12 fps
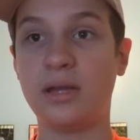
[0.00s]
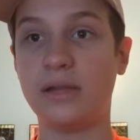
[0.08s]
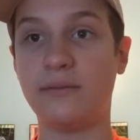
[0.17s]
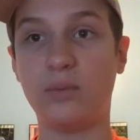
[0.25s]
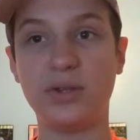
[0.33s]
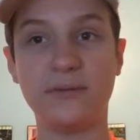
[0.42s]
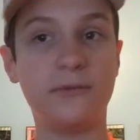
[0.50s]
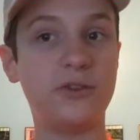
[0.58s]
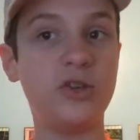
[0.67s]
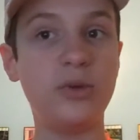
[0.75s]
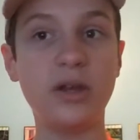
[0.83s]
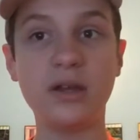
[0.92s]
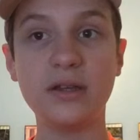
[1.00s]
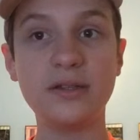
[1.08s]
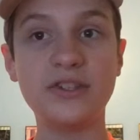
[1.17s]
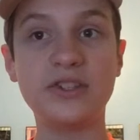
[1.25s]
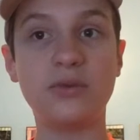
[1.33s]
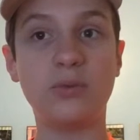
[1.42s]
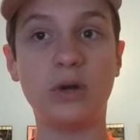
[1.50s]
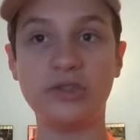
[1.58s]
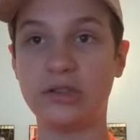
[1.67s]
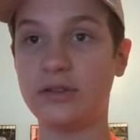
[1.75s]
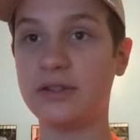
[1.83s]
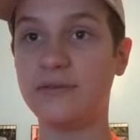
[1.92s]
And if it wasn't for you guys
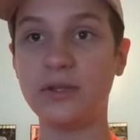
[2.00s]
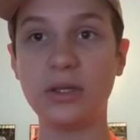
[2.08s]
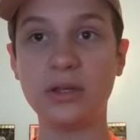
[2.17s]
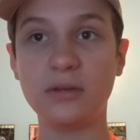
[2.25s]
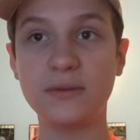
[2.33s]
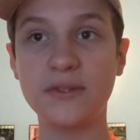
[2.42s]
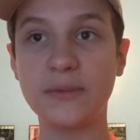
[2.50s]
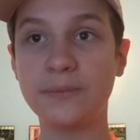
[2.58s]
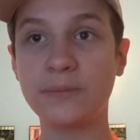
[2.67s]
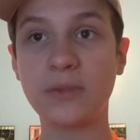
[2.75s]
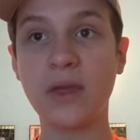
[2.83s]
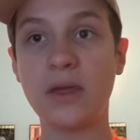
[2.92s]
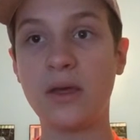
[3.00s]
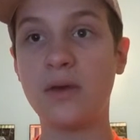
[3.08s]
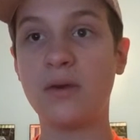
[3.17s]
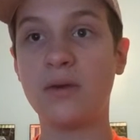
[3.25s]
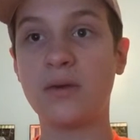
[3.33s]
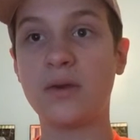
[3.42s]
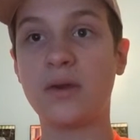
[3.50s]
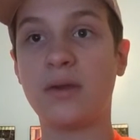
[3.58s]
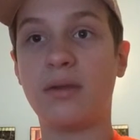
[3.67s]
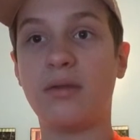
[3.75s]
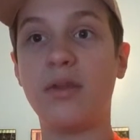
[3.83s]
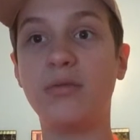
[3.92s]
watching these videos,
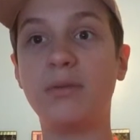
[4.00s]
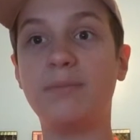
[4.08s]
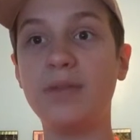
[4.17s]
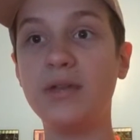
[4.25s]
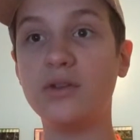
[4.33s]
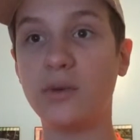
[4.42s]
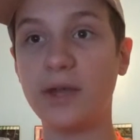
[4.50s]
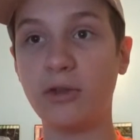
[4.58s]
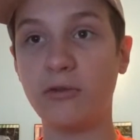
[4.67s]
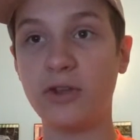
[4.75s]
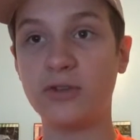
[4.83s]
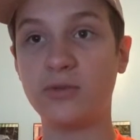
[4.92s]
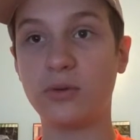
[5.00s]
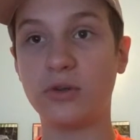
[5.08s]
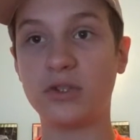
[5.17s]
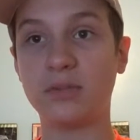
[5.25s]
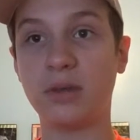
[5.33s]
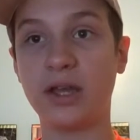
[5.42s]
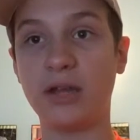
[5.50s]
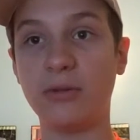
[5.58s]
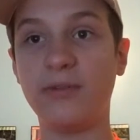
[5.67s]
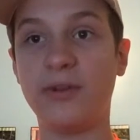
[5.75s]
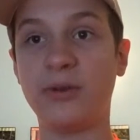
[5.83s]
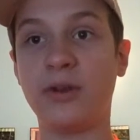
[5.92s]
there would be no elevators by
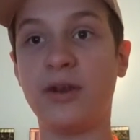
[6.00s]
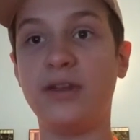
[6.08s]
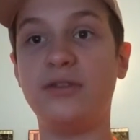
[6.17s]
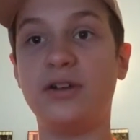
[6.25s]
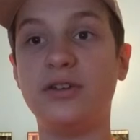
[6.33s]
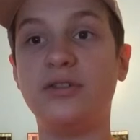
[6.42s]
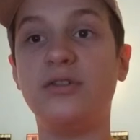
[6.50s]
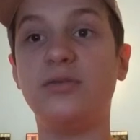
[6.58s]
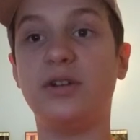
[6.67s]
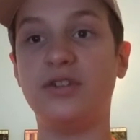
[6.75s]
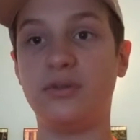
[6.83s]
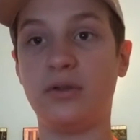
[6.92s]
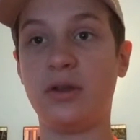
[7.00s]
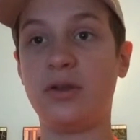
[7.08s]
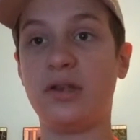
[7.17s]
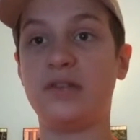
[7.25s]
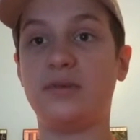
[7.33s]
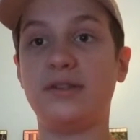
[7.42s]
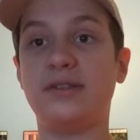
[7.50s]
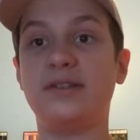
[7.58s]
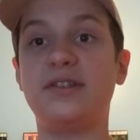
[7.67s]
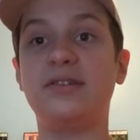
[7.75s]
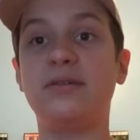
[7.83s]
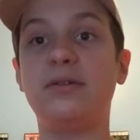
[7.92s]
Elevator Guy 9200. So I
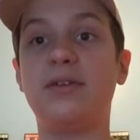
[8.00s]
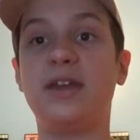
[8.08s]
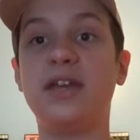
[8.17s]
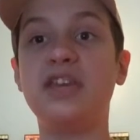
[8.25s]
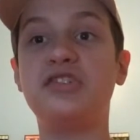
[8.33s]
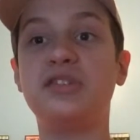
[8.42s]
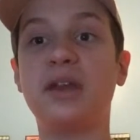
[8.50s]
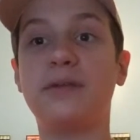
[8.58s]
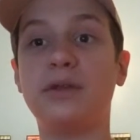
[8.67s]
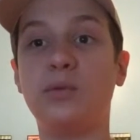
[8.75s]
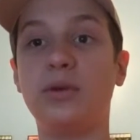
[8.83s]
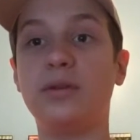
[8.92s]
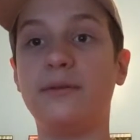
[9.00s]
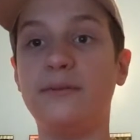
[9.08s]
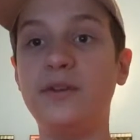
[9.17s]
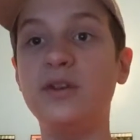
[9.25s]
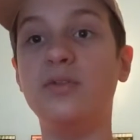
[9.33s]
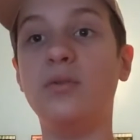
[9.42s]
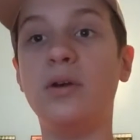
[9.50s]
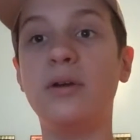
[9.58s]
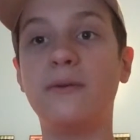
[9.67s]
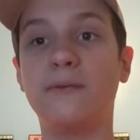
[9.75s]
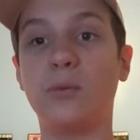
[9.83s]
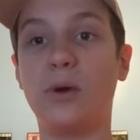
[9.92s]
sincerely thank each and every one of you
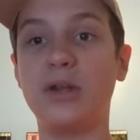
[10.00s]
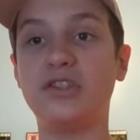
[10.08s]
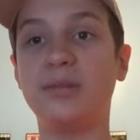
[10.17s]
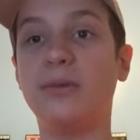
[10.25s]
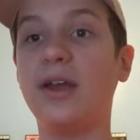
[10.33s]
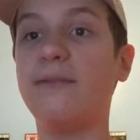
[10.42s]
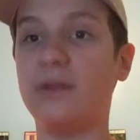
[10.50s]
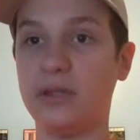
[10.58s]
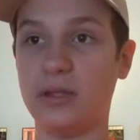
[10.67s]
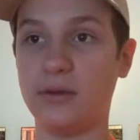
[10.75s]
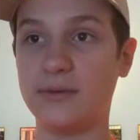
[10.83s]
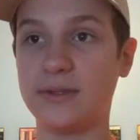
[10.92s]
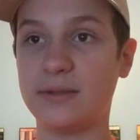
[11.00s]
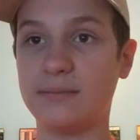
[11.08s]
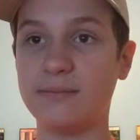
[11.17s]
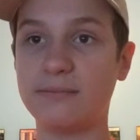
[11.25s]
for watching my videos.